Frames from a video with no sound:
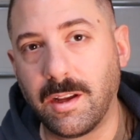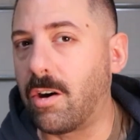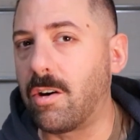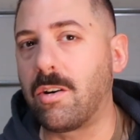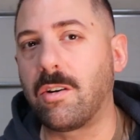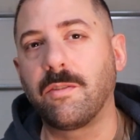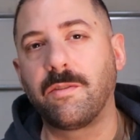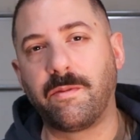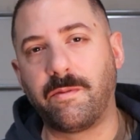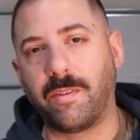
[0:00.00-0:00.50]

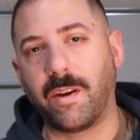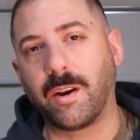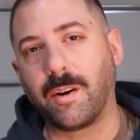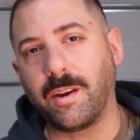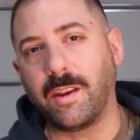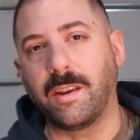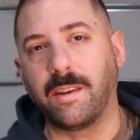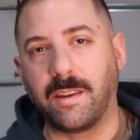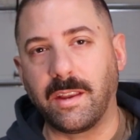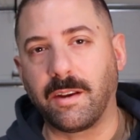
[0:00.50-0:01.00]
all
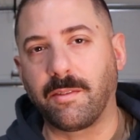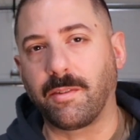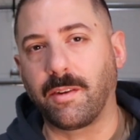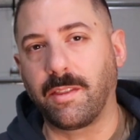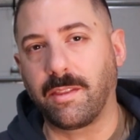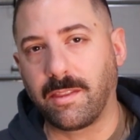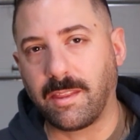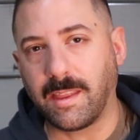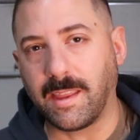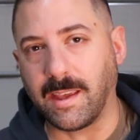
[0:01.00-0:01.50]
very
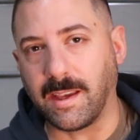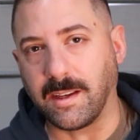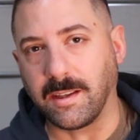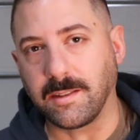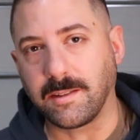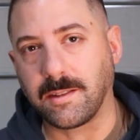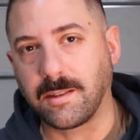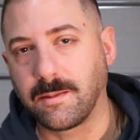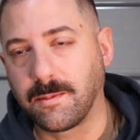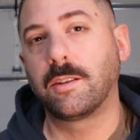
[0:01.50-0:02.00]
different
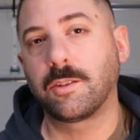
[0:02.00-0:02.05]
things.